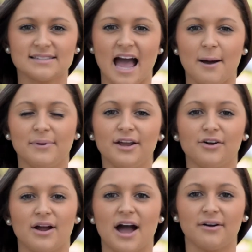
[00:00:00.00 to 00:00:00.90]
is happening
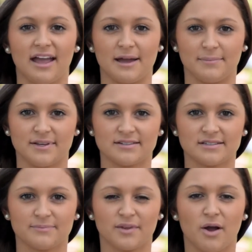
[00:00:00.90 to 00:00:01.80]
around
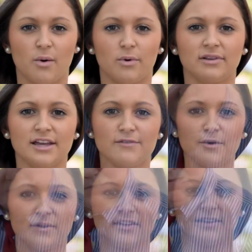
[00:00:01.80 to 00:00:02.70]
campus. We'll leave you with a